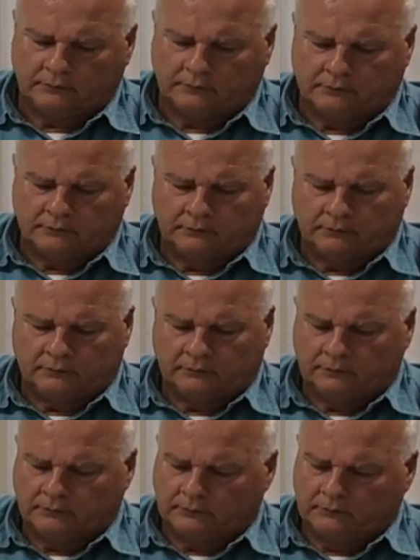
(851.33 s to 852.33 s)

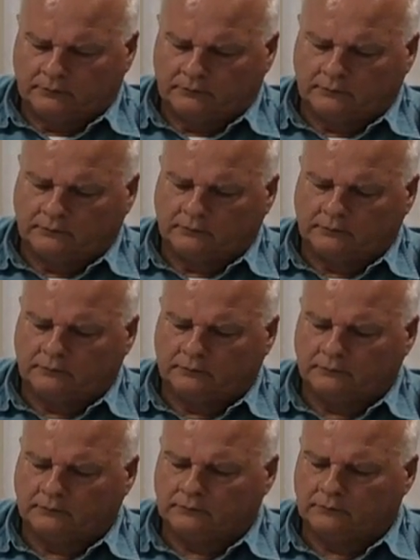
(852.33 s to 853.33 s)

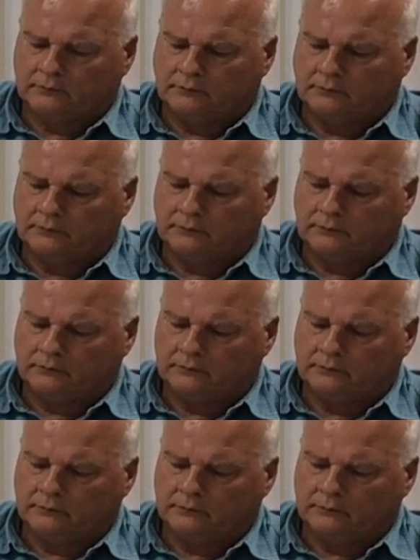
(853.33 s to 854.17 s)
[no speech]